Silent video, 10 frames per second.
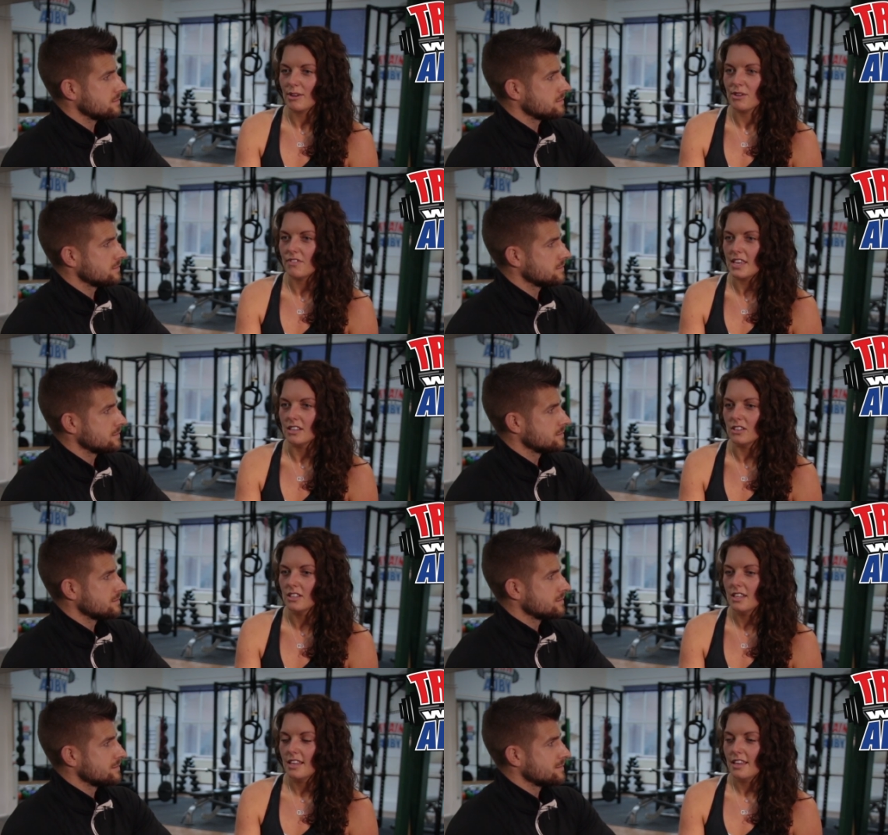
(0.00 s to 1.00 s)
Speaker 1: you feel.
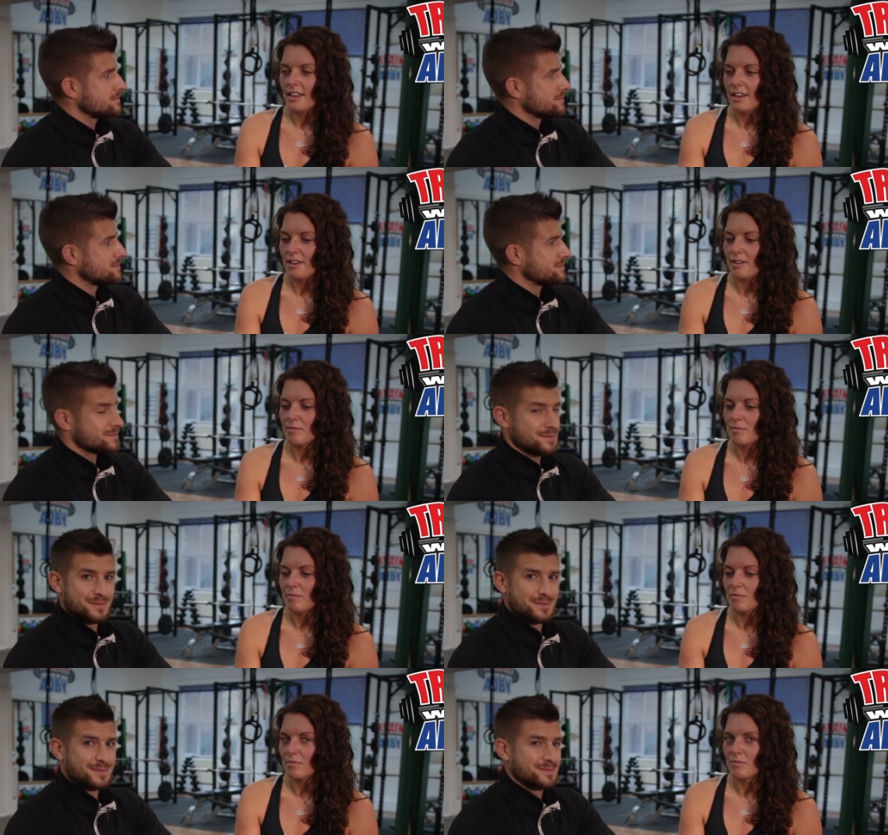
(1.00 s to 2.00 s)

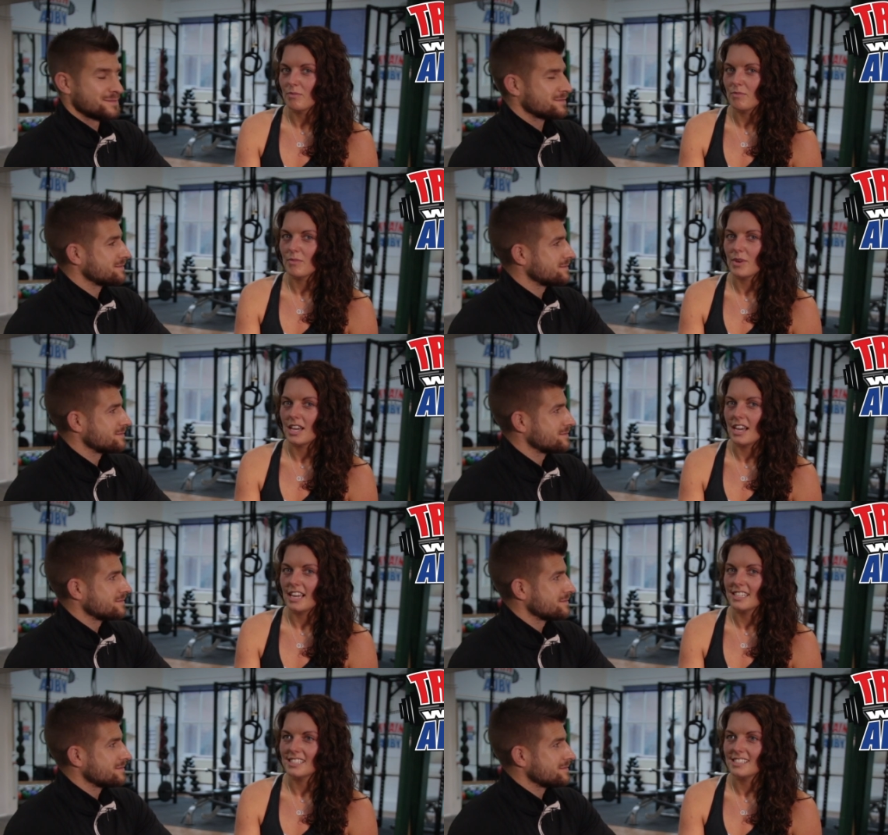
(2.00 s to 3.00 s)
Um,
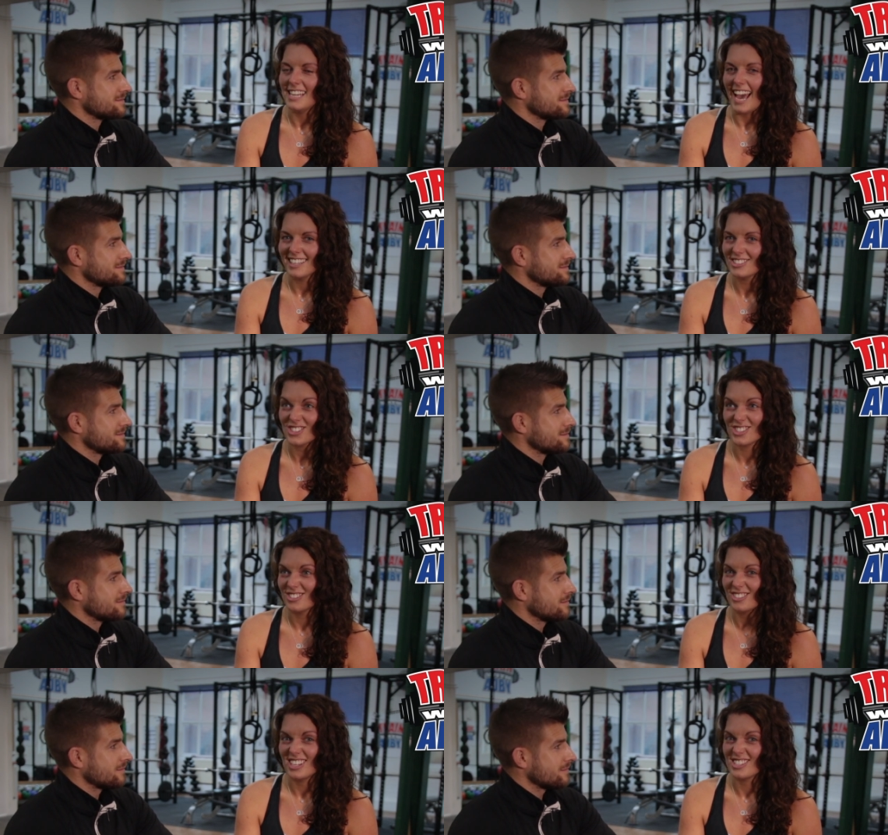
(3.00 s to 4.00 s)
and yeah, just
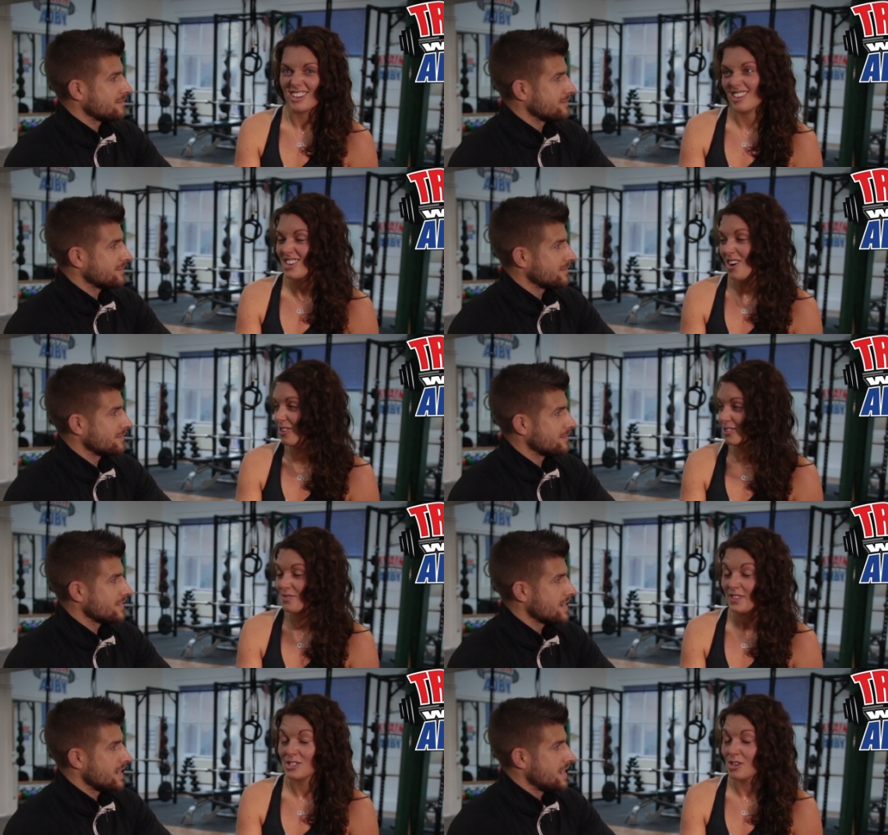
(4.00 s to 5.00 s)
as, as a whole,
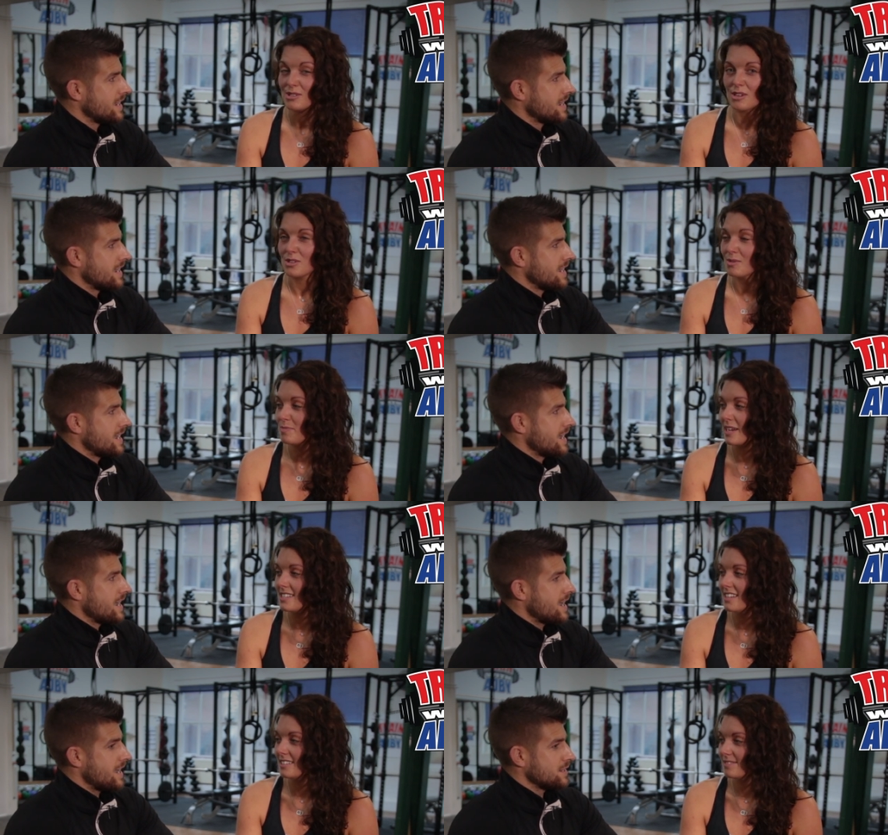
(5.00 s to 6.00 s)
just feels so, so, so much
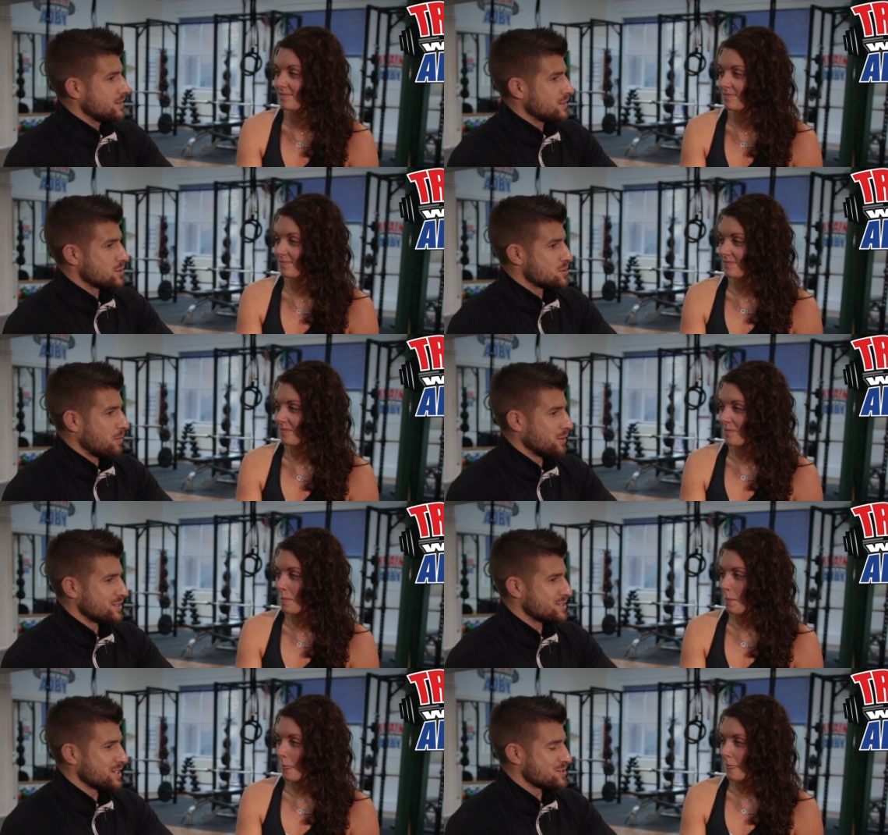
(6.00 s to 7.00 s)
better.
Speaker 2: And just the point
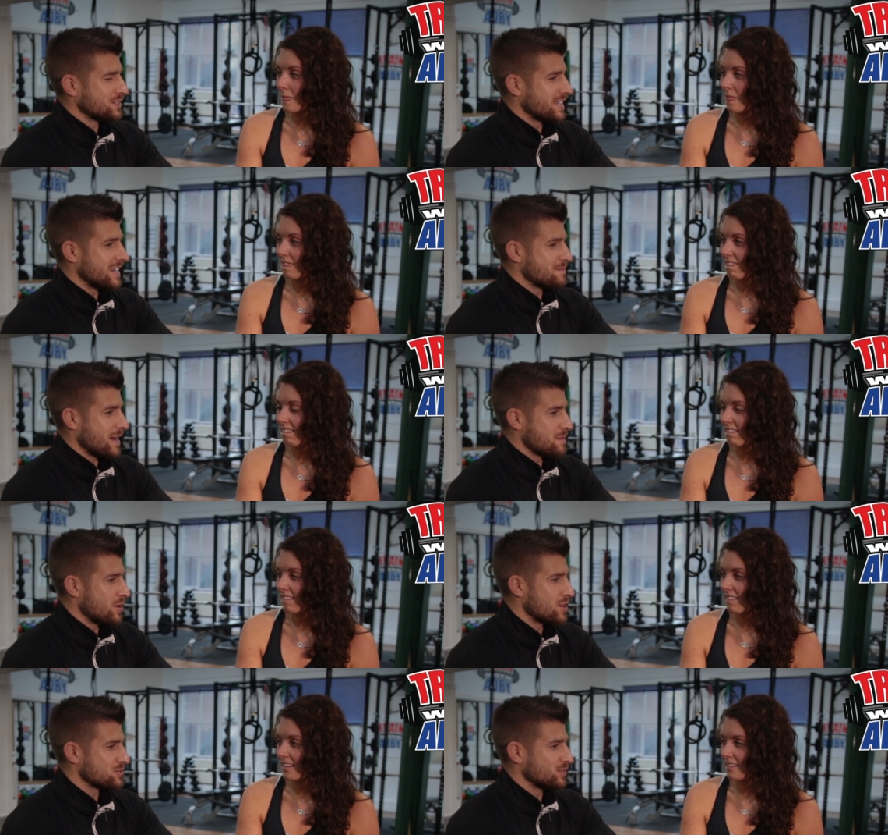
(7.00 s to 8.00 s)
you touched on there about your
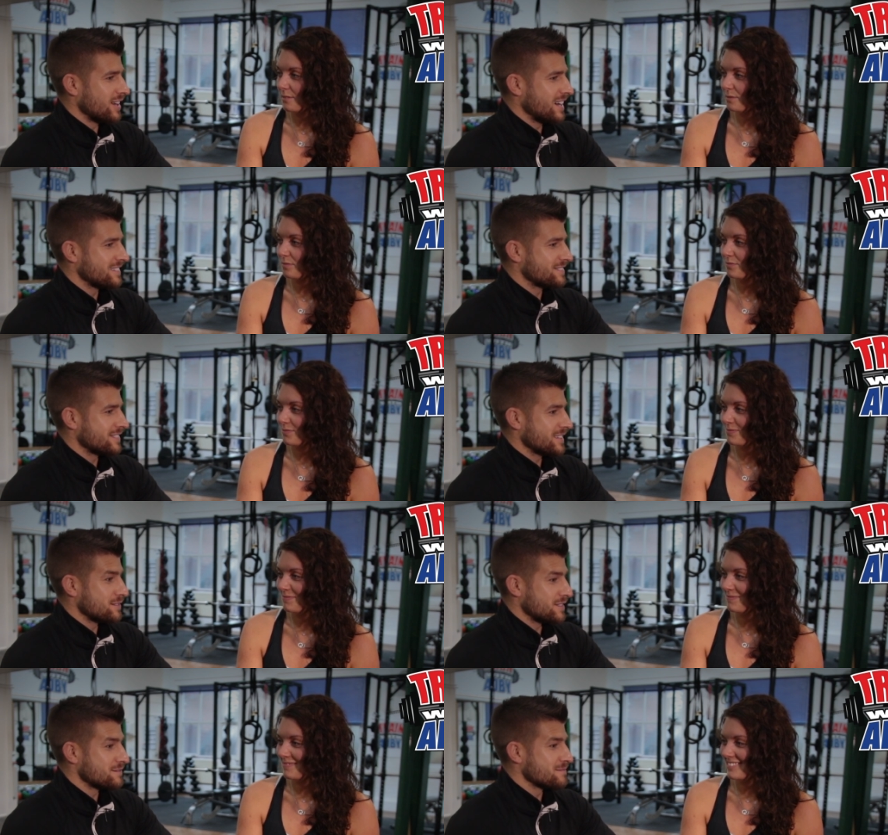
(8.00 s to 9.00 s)
personal life,
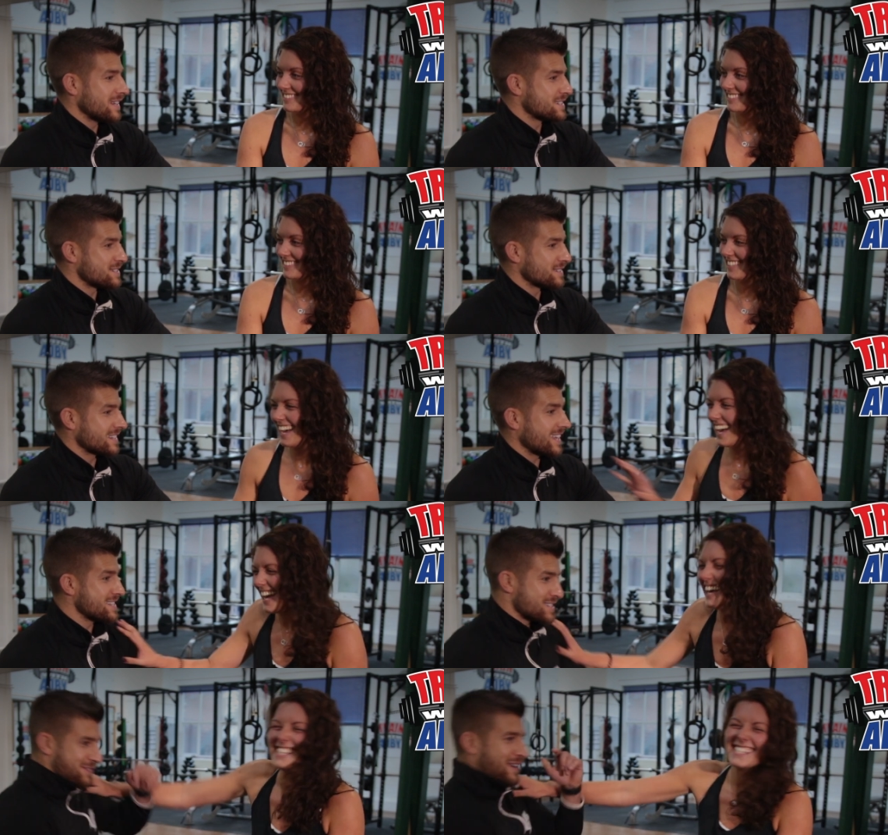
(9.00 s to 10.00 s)
you've even managed to
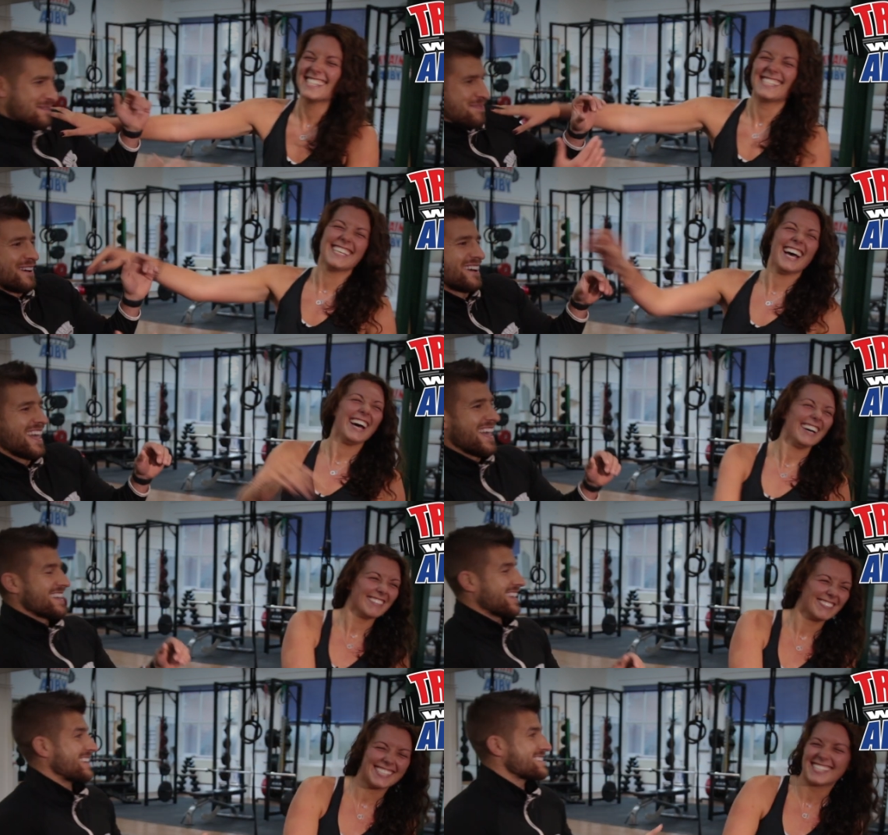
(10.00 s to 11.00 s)
ah, get yourself, stop, get